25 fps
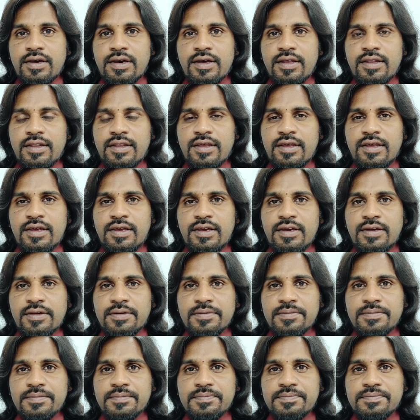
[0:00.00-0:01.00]
And the
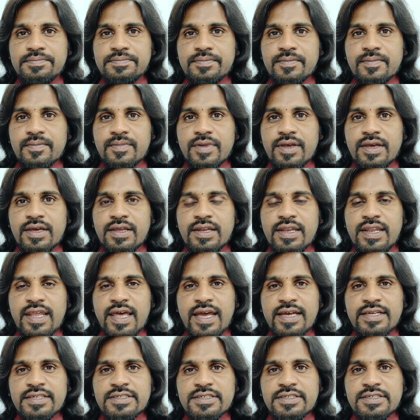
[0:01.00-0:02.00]

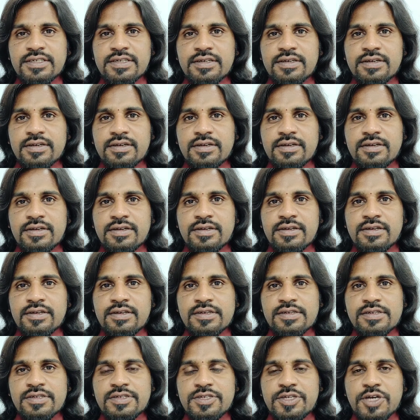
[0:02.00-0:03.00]
next
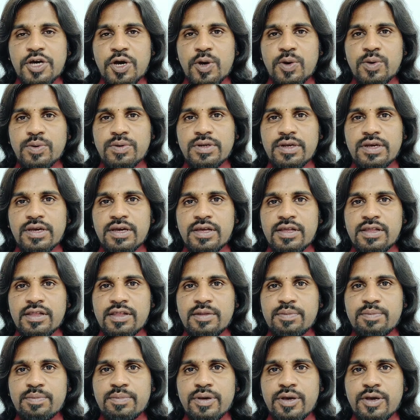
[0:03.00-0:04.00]
doubt
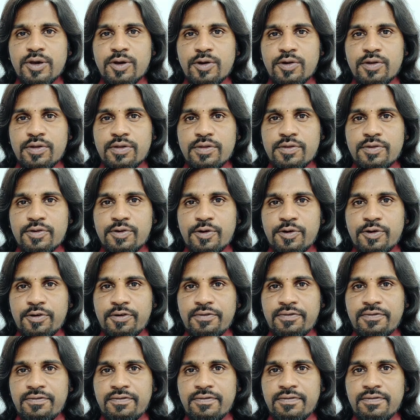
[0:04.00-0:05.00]
is because
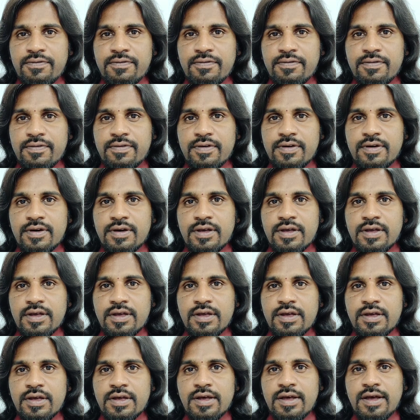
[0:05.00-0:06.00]
of
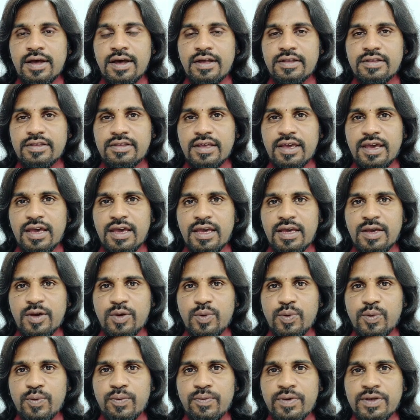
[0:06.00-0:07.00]
a
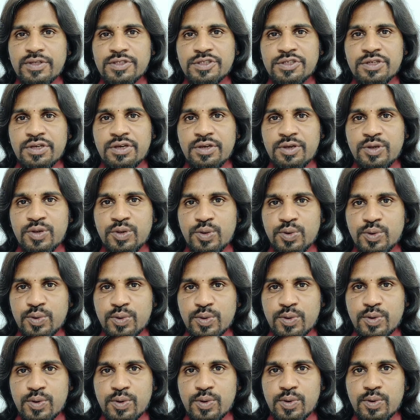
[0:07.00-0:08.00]
thing which you
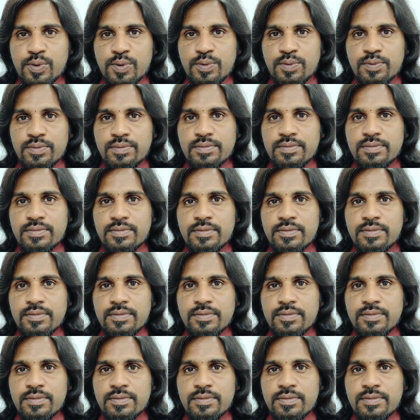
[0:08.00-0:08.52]
know,